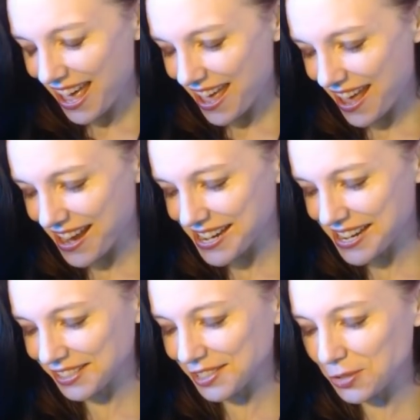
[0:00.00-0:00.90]

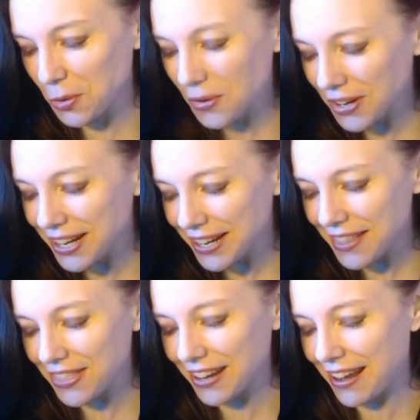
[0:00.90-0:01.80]
a story
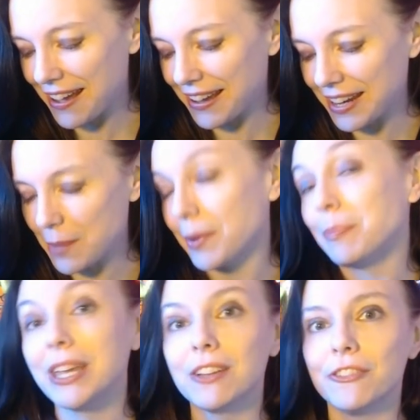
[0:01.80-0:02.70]
that I am a
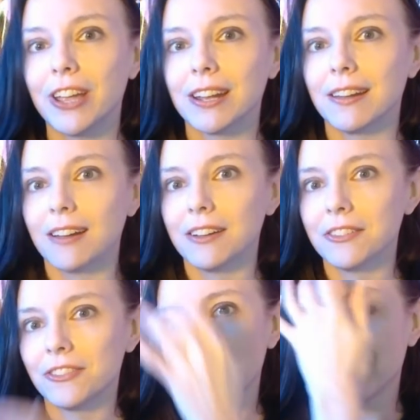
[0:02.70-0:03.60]
big fan
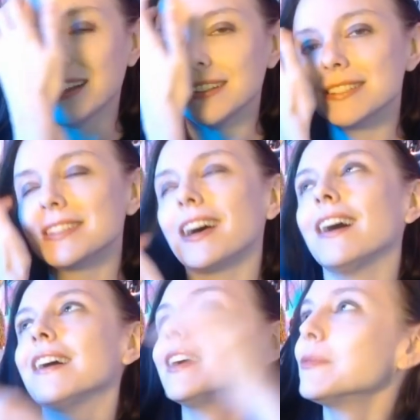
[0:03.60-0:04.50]
of, and
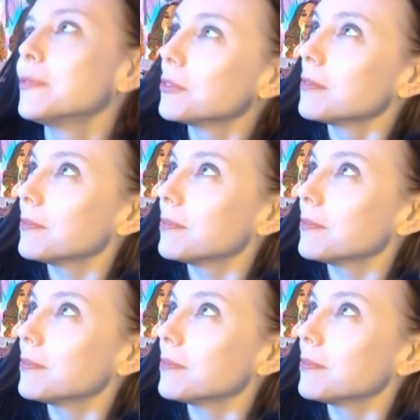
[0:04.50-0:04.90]
I'm